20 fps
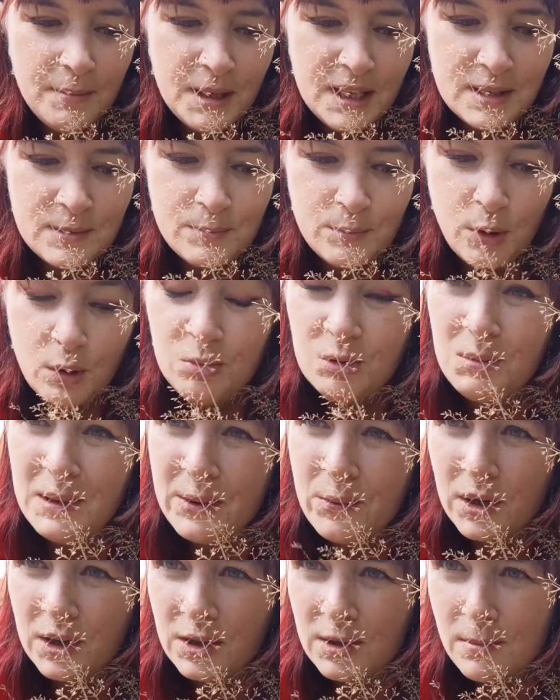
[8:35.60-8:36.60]
Is probably
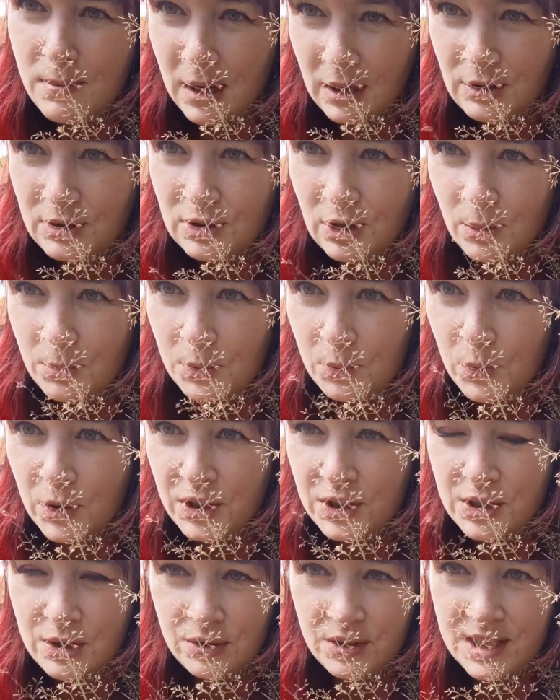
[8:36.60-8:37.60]
one of the most common
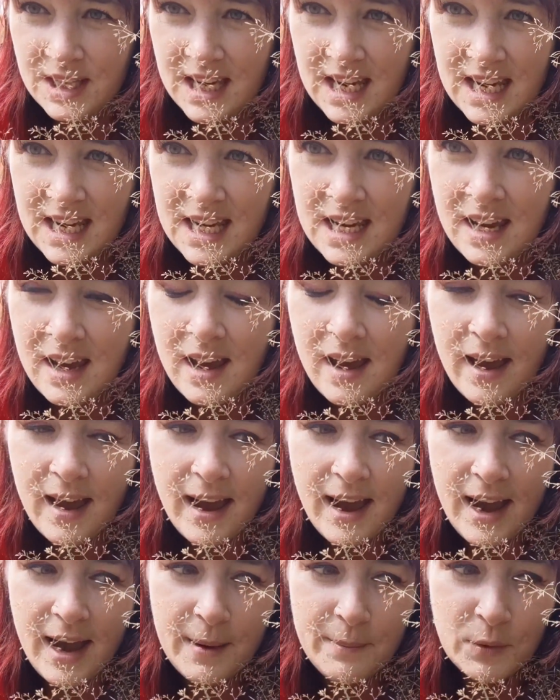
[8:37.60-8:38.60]
ones you'll see.
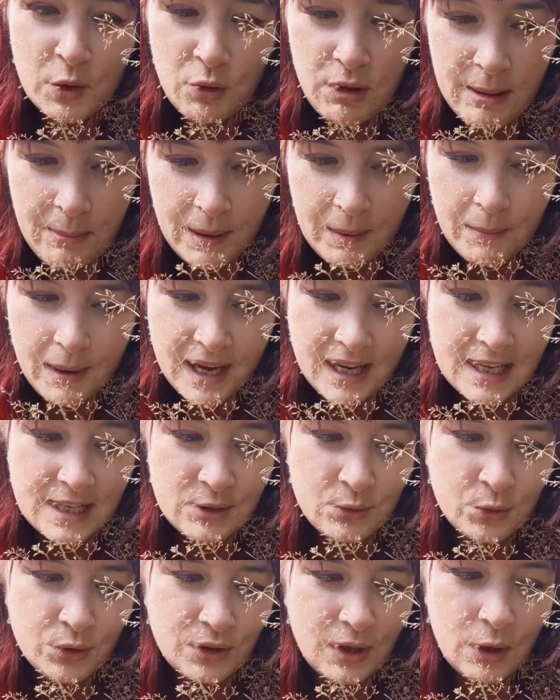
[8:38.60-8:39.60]
Creeping bent
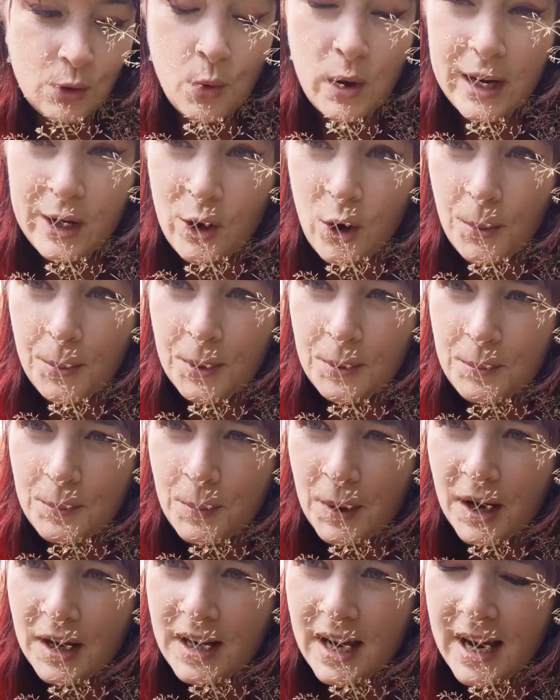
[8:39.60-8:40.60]
is also quite common,
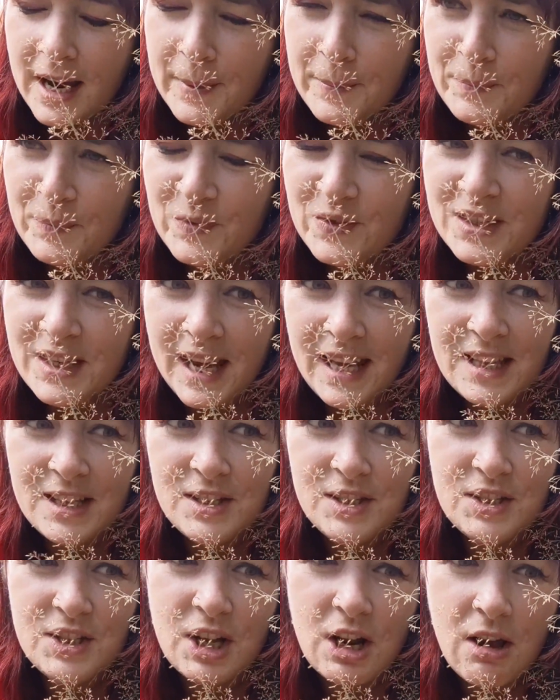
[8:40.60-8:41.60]
but
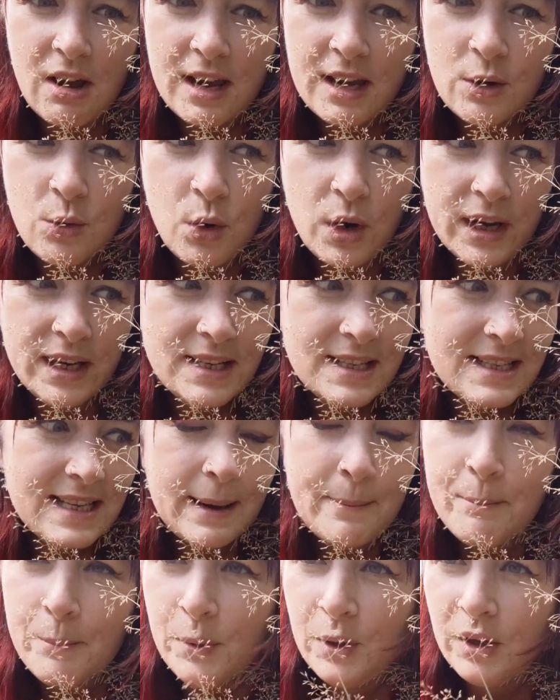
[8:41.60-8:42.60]
tends to like quite
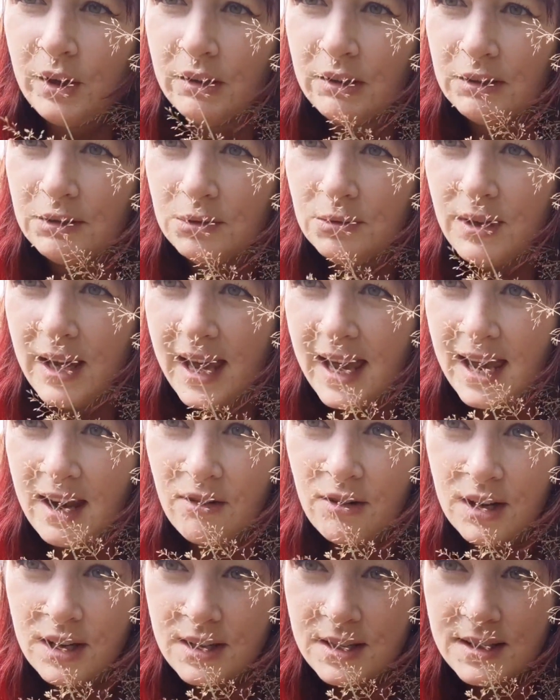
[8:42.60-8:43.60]
damper
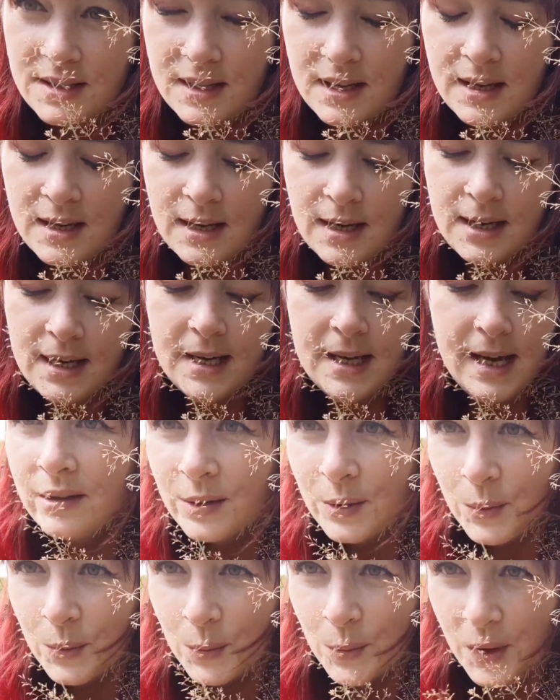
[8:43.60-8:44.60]
areas.
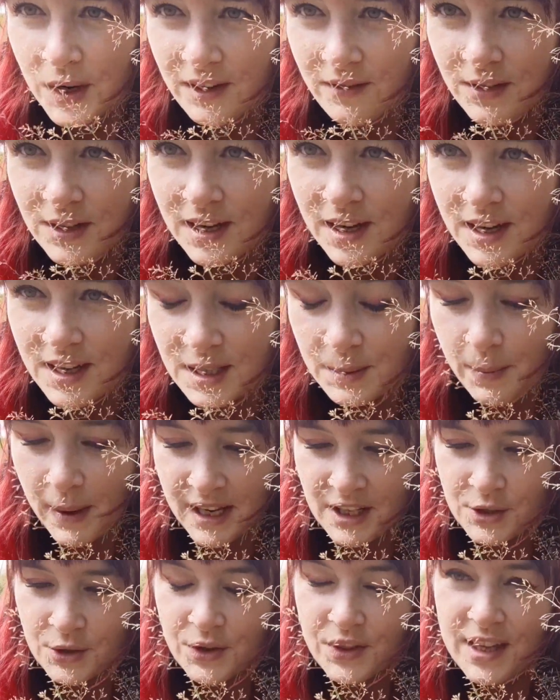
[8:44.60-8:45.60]
One of the
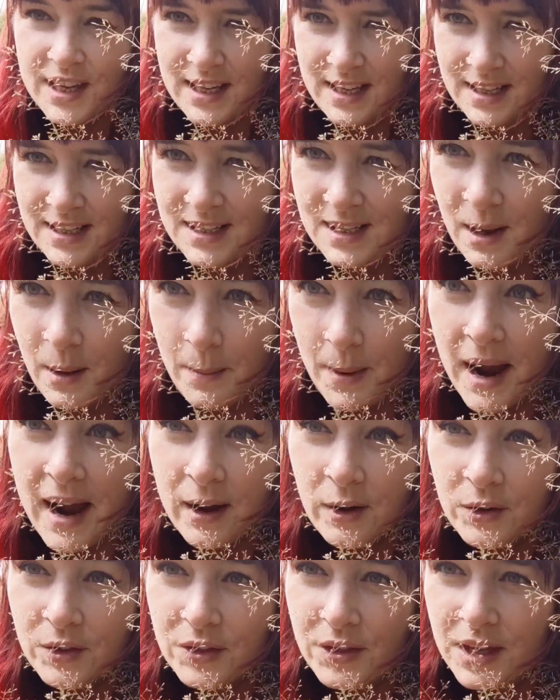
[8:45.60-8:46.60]
special things
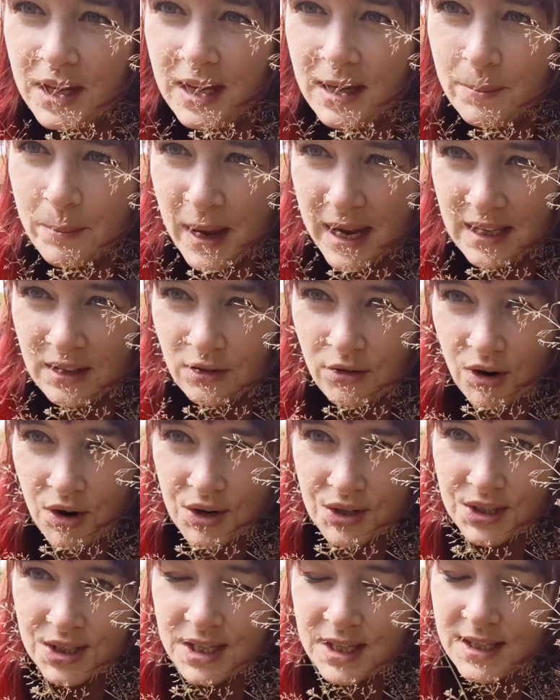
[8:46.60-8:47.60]
about the bent
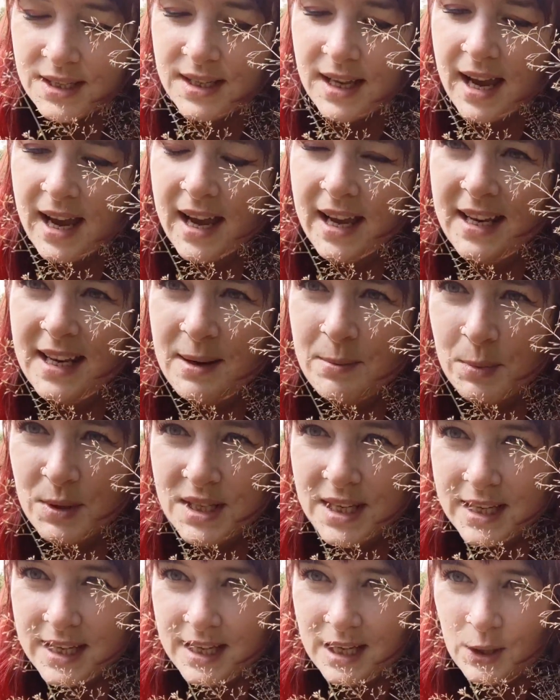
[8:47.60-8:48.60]
grasses, and in
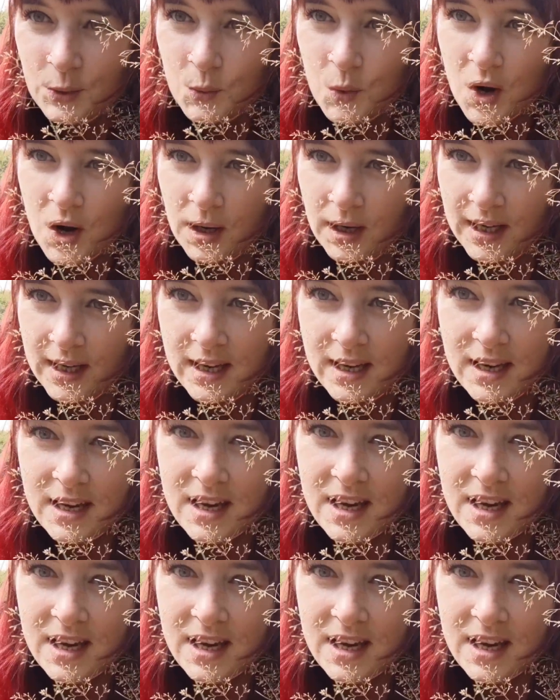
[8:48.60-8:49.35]
particular why